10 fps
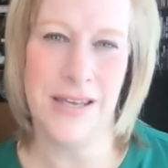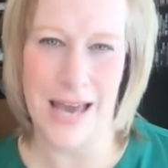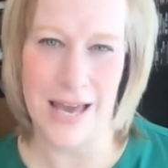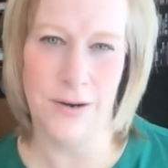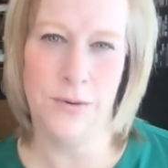
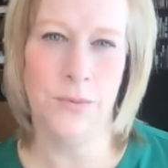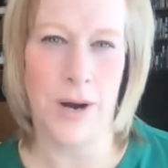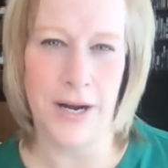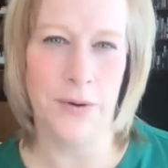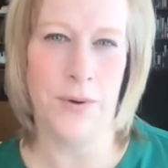get
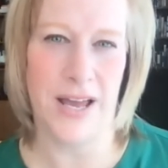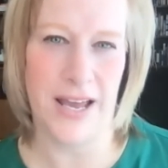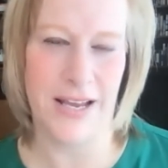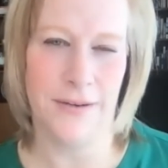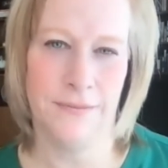right
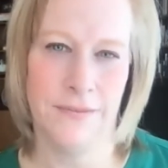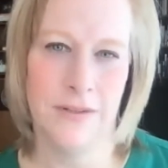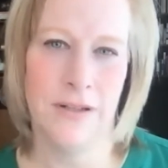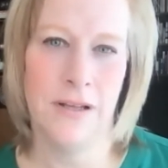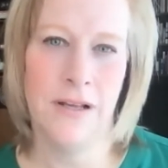away,
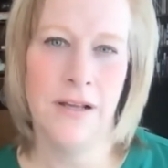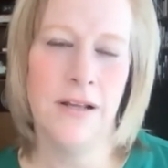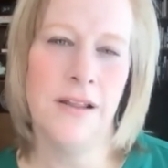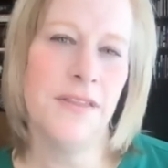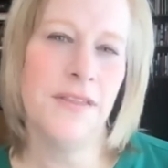
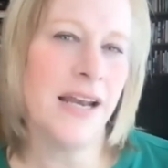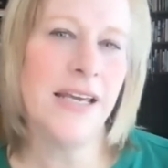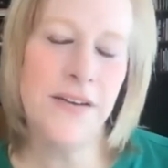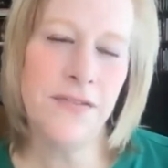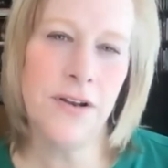that
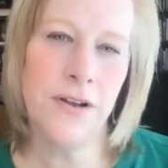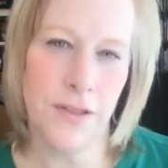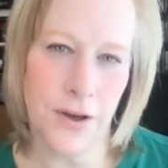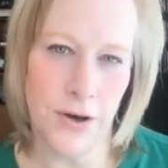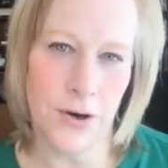even
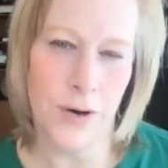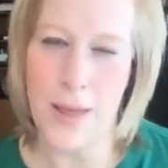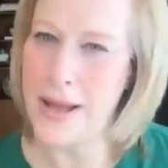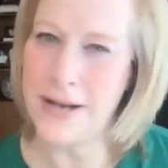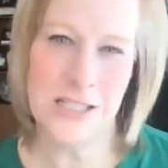though, and
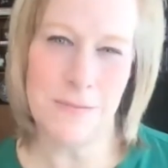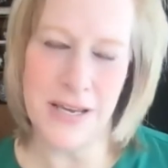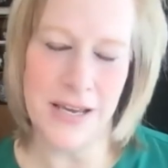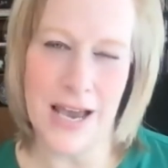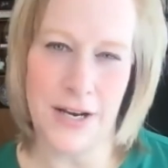I'm not
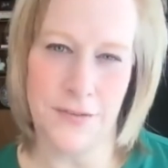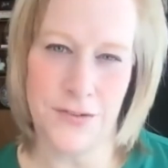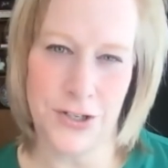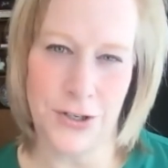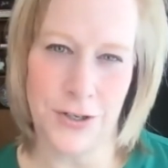speaking out of
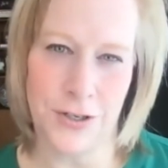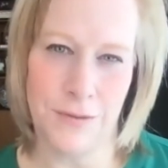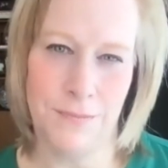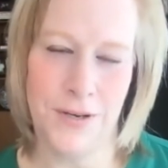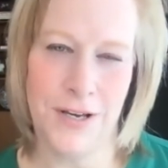
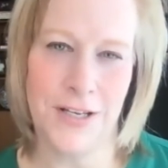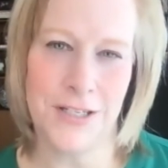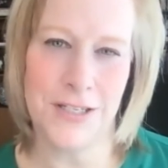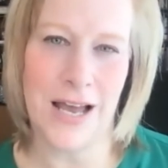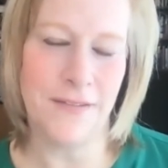turn
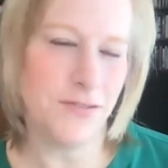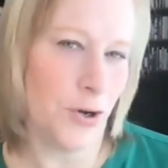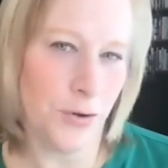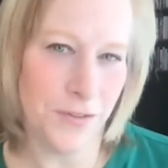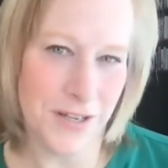because I've
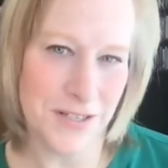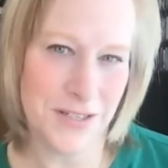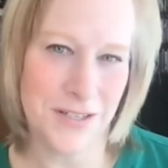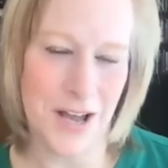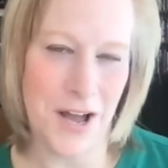told
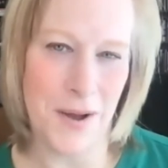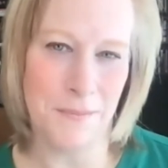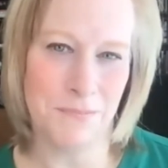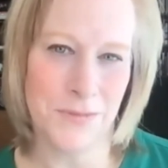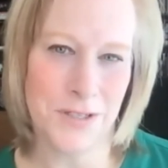this
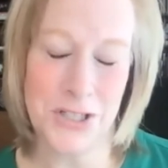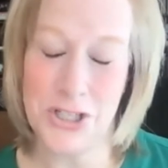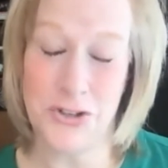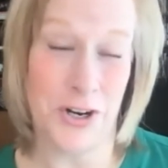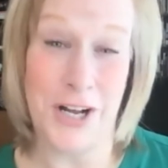
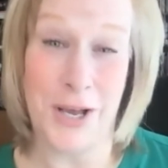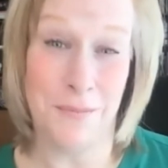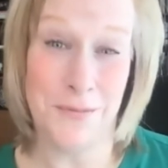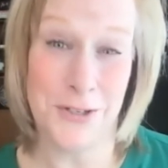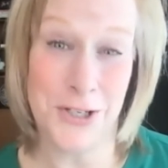straight
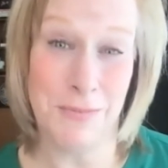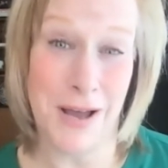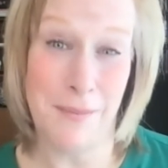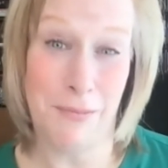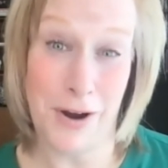up to
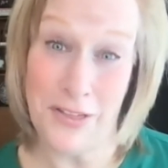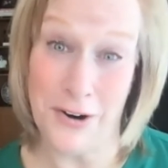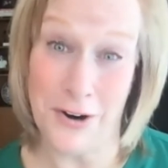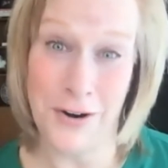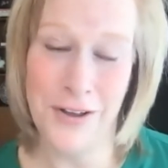my
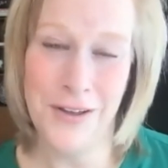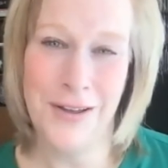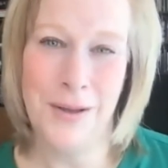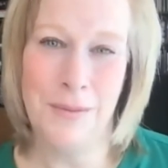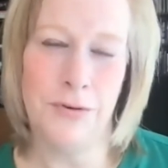brother
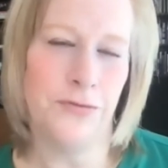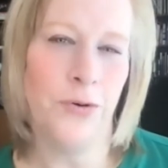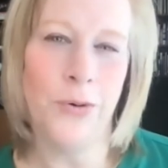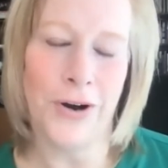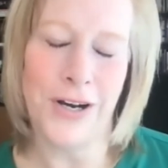
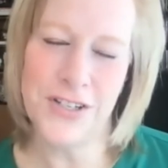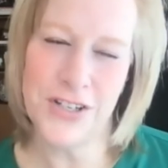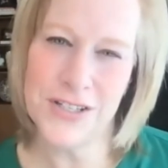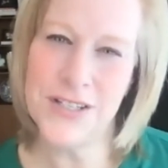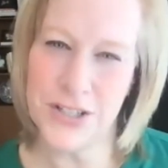before, it's
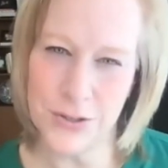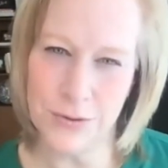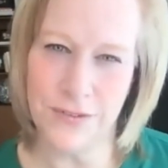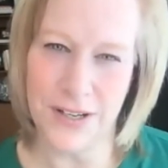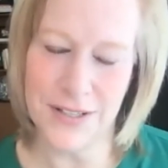just the two
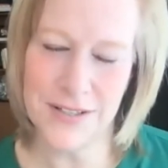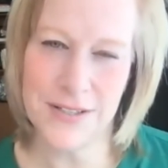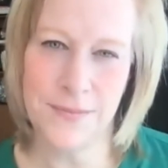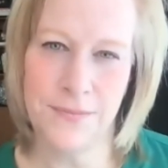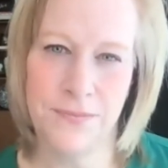of us.